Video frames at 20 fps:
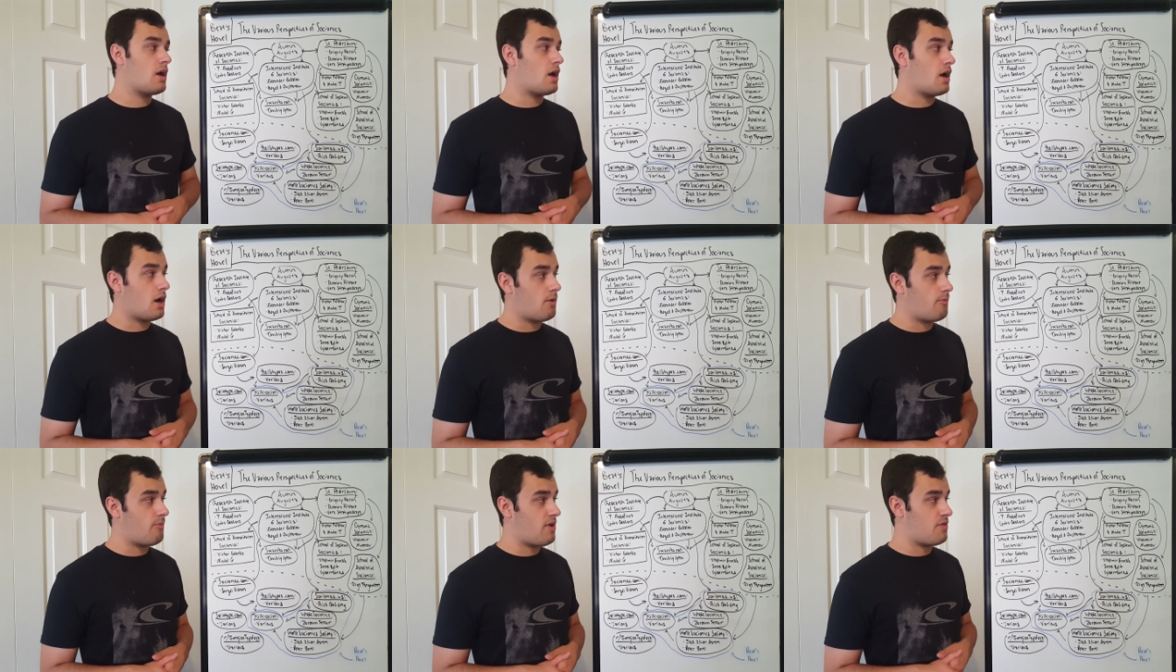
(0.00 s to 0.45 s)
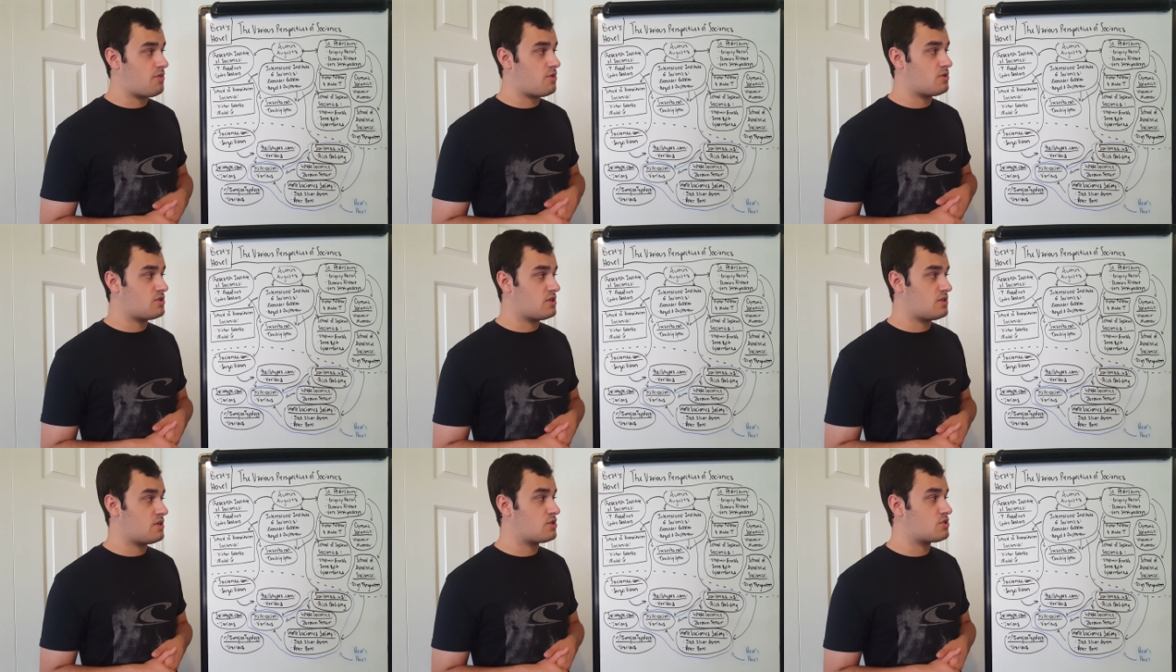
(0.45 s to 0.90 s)
and
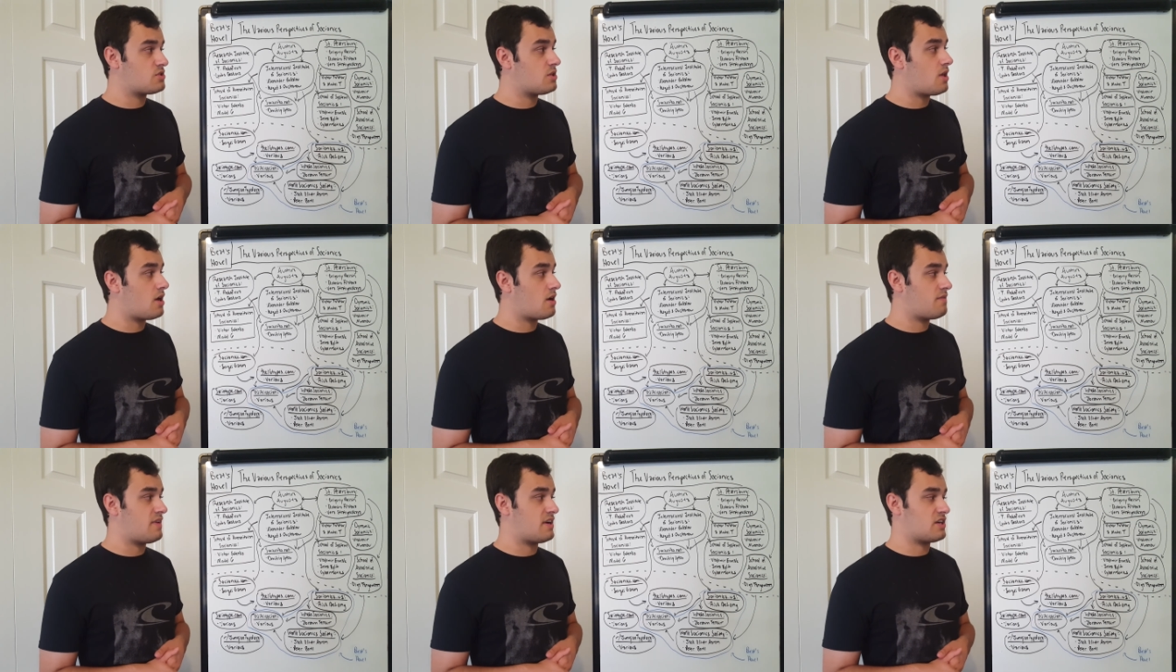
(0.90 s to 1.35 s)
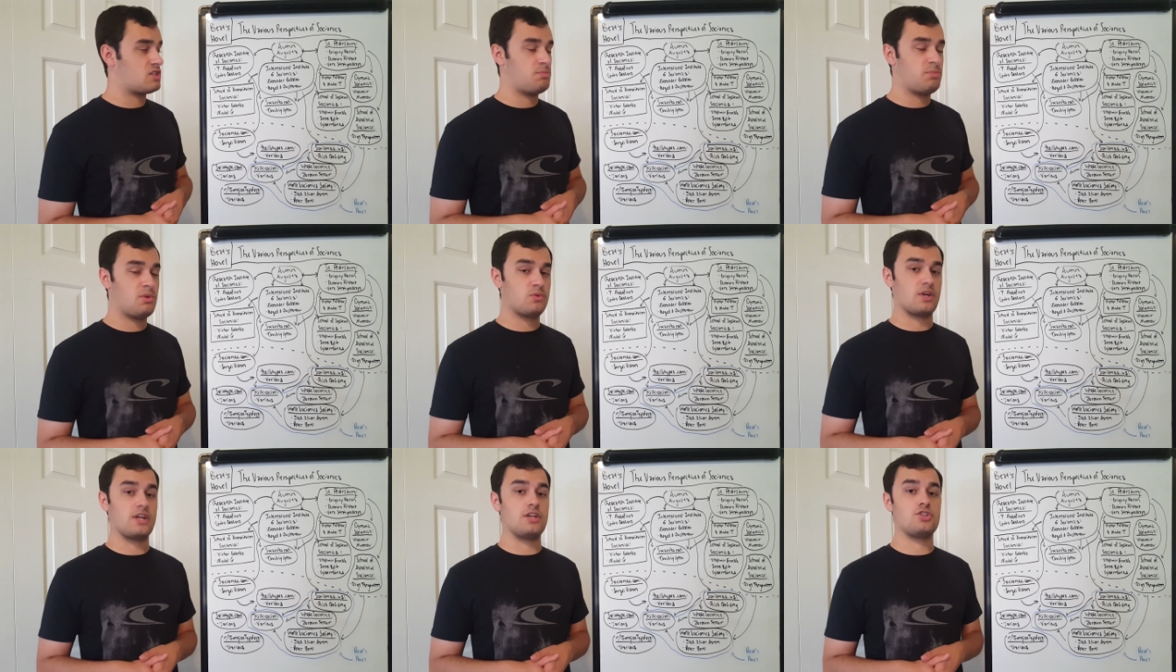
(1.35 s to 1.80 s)
then there's a lot of
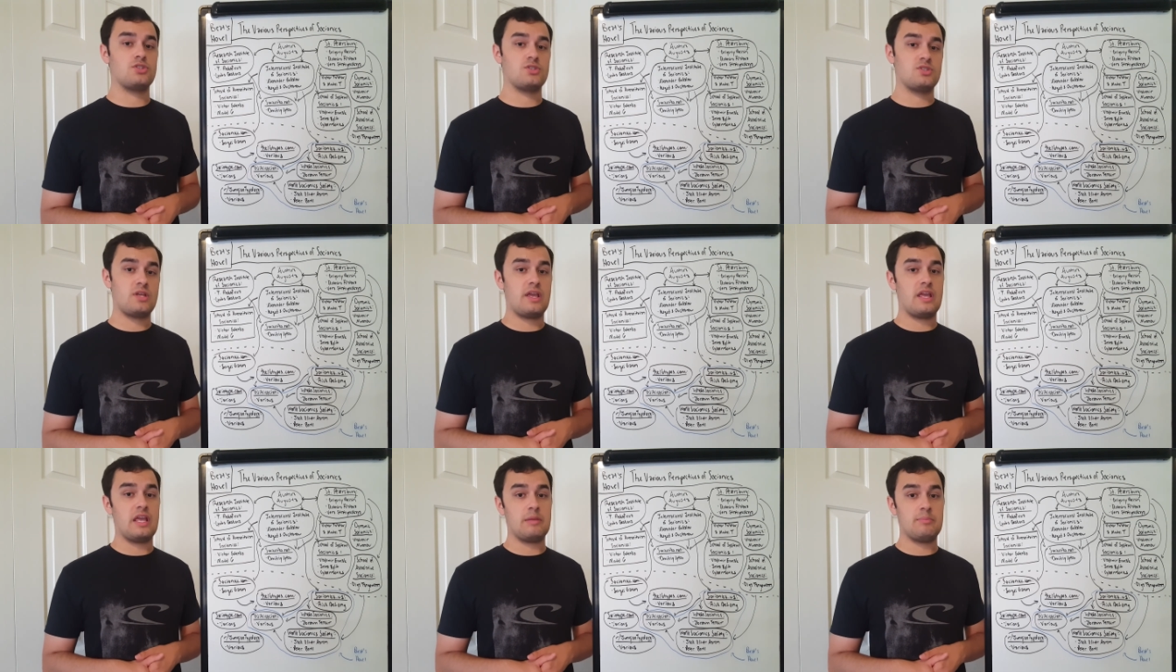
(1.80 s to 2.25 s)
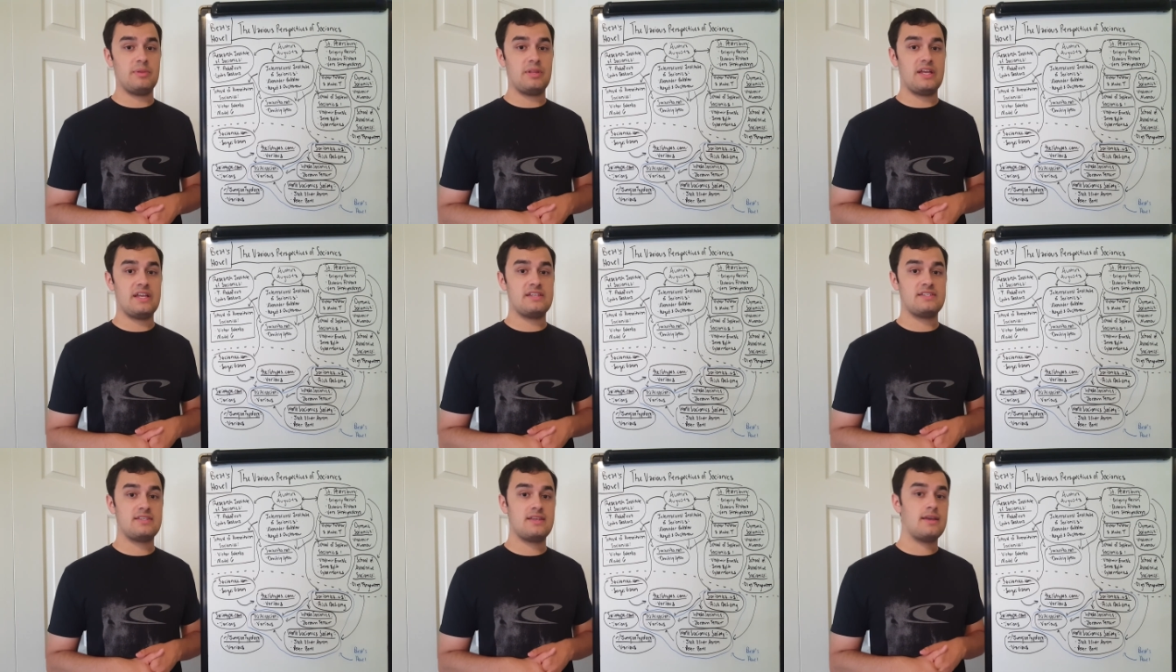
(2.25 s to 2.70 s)
exploration taking
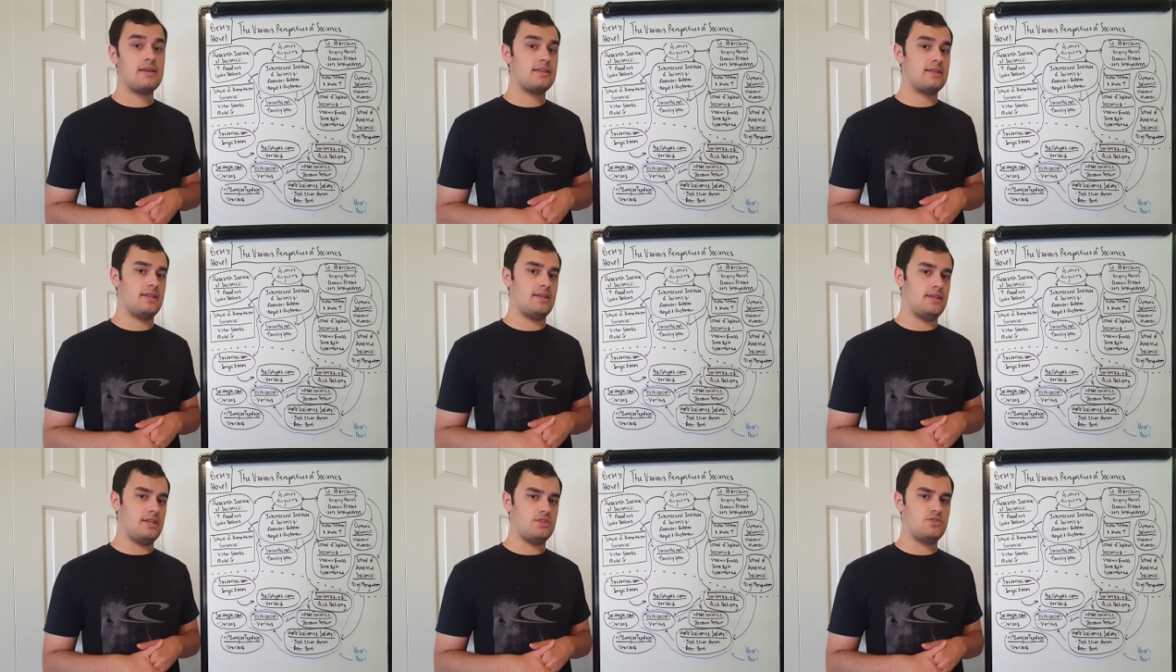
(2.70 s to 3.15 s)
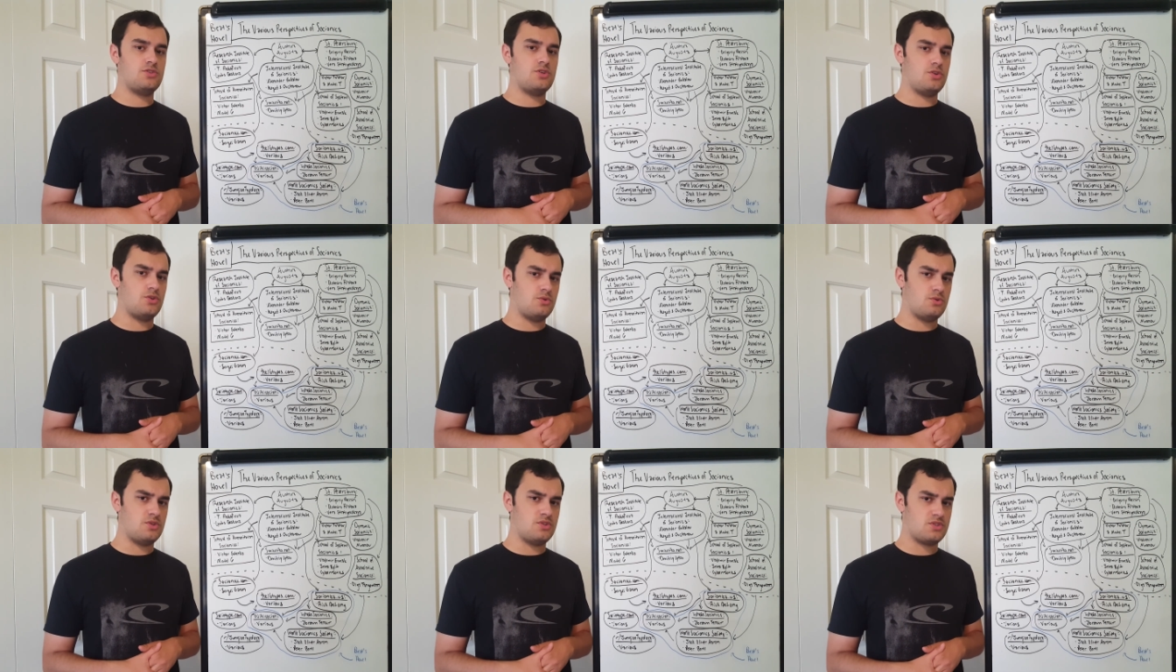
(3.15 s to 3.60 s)
place that leads to
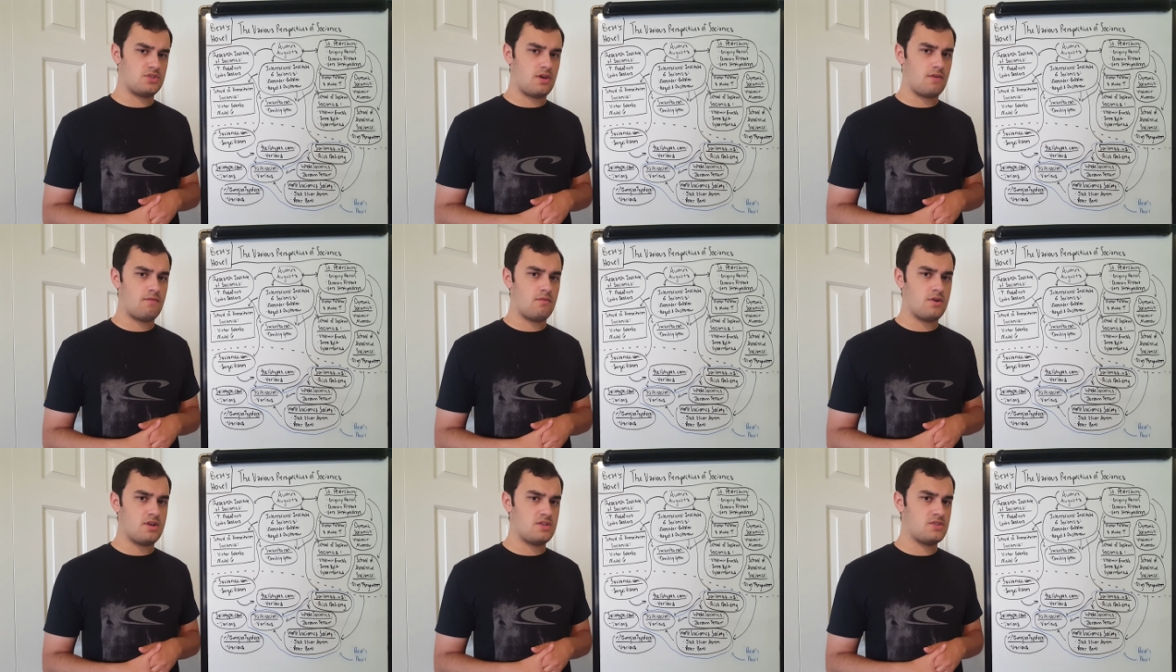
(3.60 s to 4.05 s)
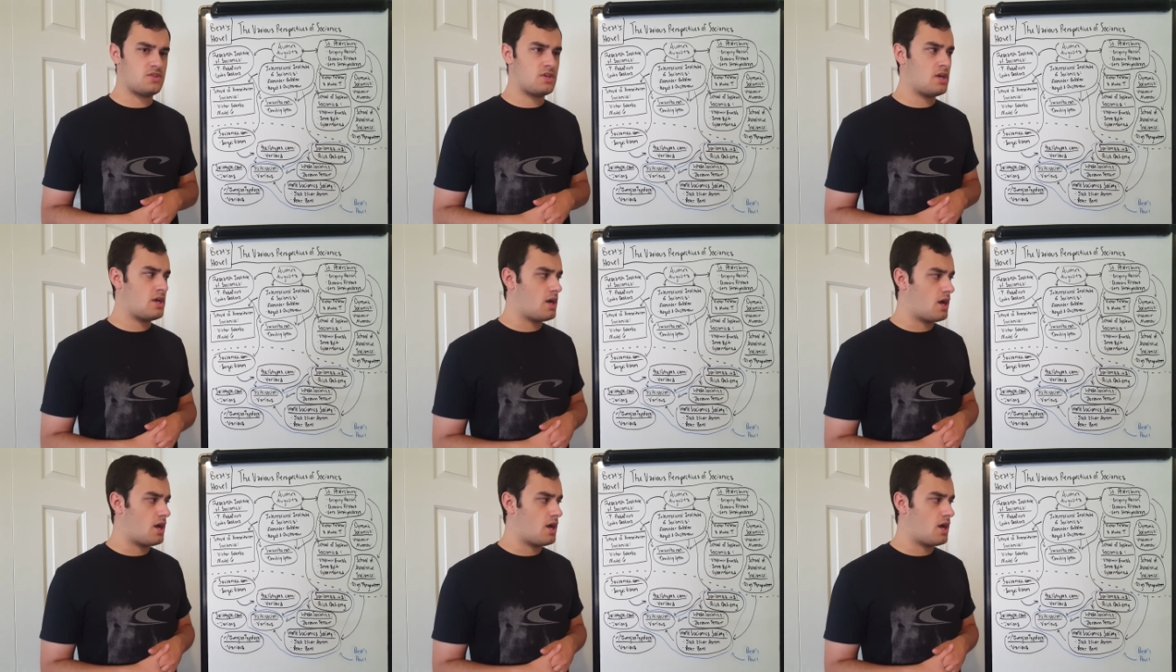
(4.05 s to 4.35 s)
new discoveries,